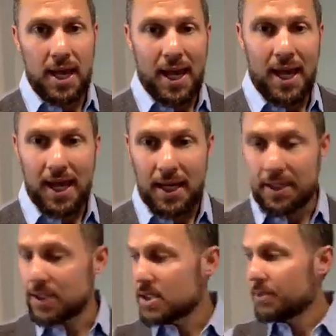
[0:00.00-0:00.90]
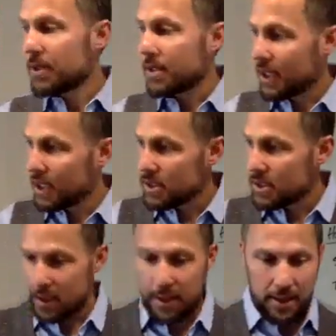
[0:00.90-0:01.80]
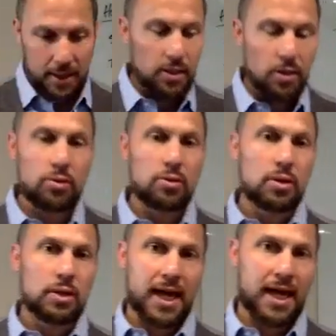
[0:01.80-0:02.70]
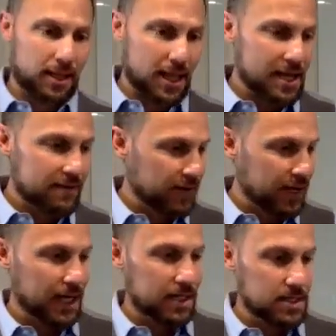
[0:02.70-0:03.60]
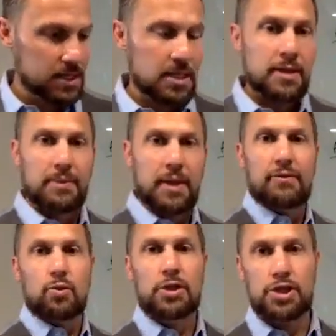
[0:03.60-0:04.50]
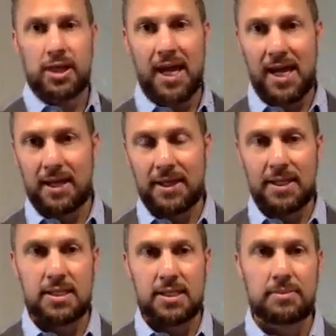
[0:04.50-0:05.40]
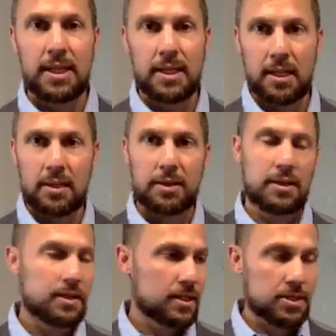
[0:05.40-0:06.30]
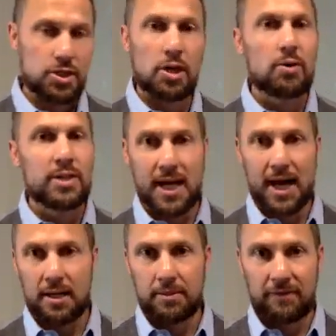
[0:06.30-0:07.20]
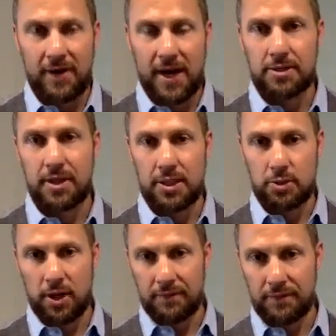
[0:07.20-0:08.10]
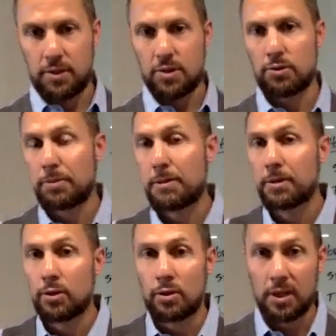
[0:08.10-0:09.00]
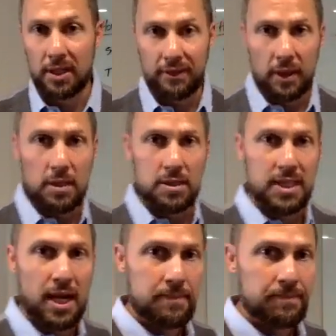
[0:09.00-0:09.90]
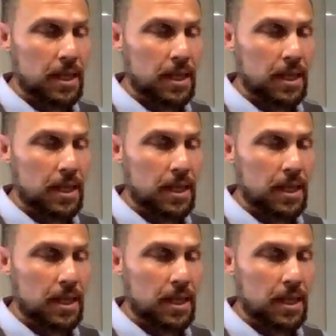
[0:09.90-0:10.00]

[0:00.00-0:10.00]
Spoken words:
And some of the things that they don't look at life as everyone should hand things to me. There's no entitlement factor. That's what I've noticed with people who live a long time.